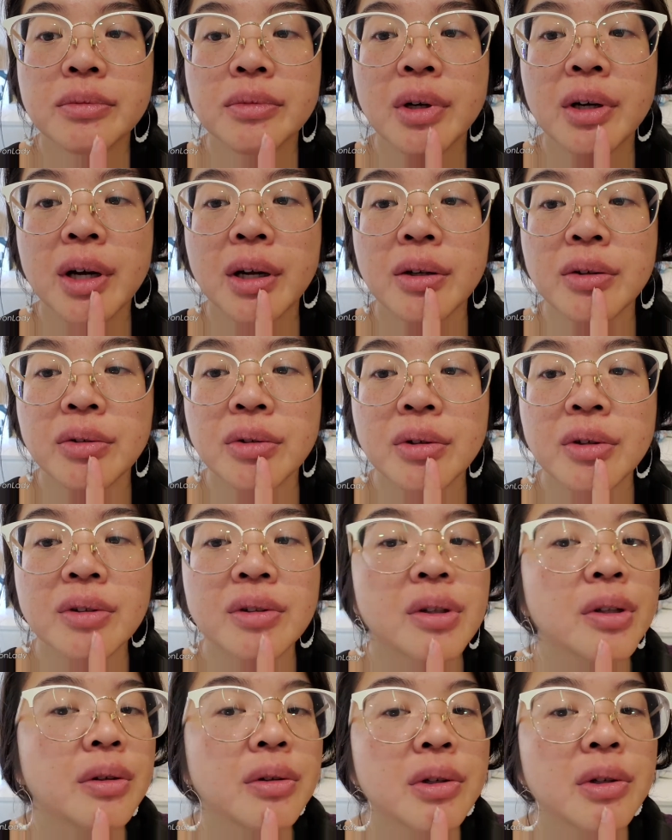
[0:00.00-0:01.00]
Okay, so you
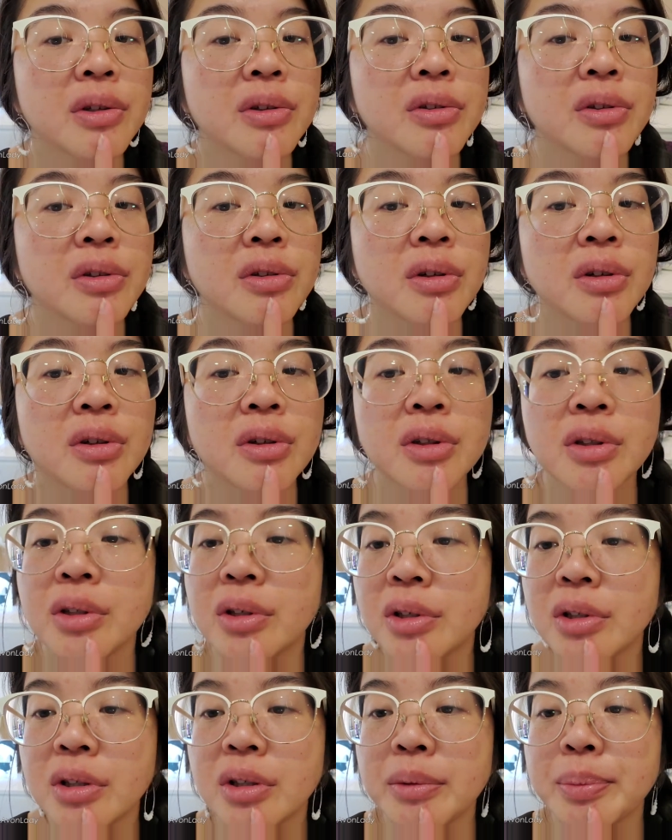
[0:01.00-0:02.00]
see, it's just a
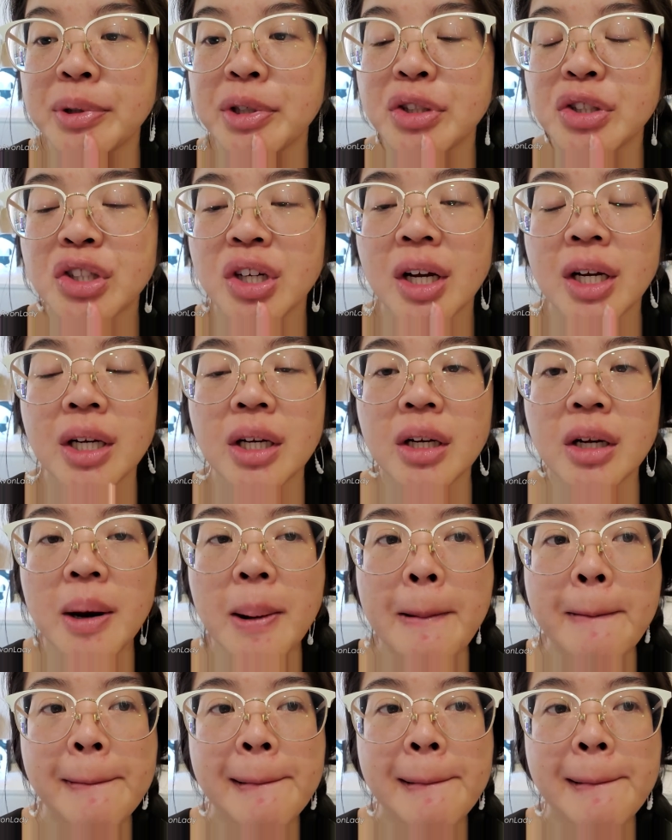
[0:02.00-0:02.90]
little bit shinier.